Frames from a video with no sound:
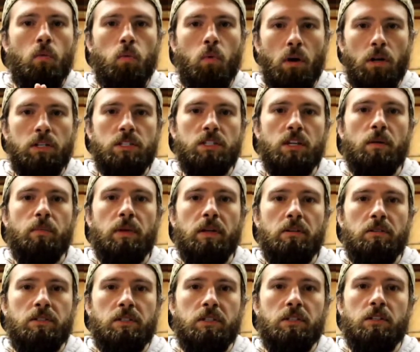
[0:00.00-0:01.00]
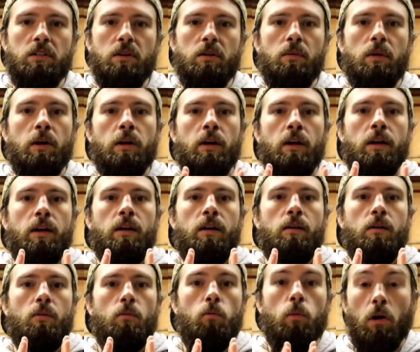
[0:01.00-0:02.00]
What is up, YouTube?
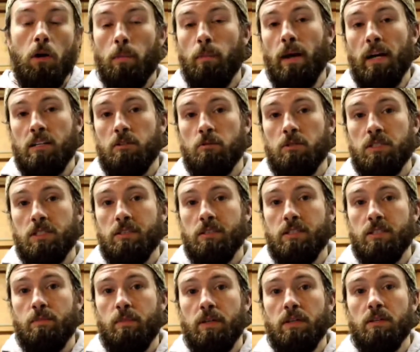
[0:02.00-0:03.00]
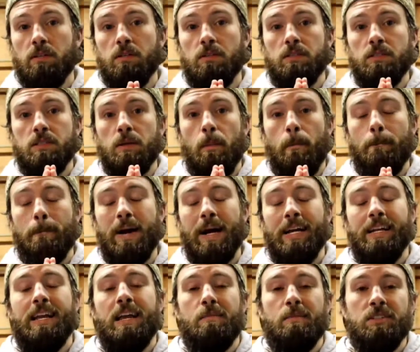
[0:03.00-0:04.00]
Welcome back to Resilience Builds.
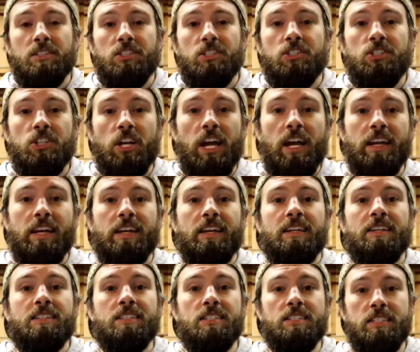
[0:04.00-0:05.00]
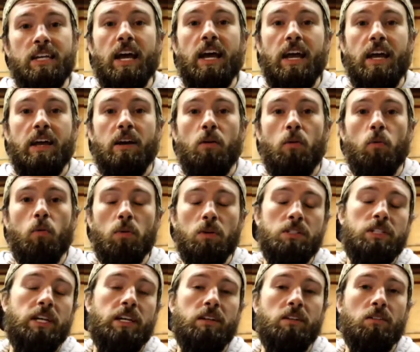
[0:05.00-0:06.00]
My name is Jake. Today, we're
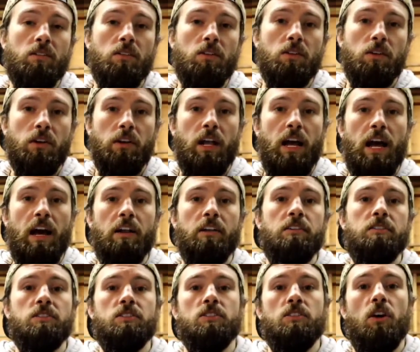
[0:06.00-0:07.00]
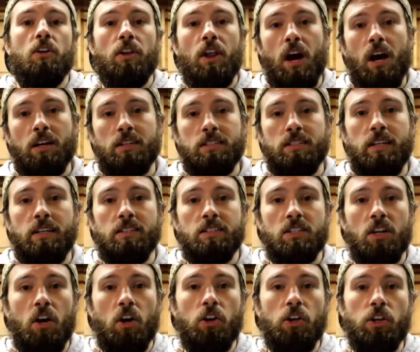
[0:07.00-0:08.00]
taking a look on how to install
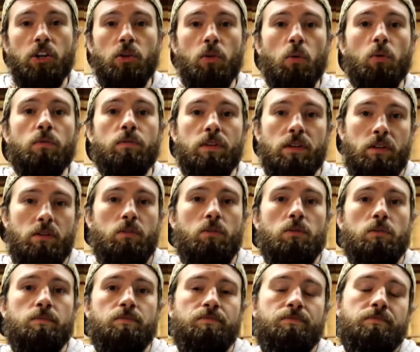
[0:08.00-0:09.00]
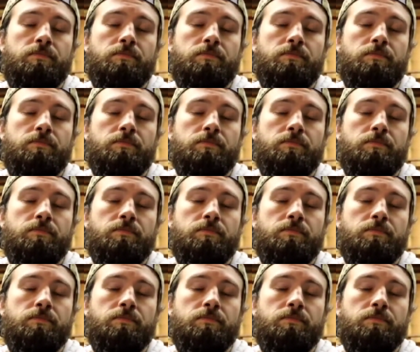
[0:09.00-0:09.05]
Knocksense onto your vehicle.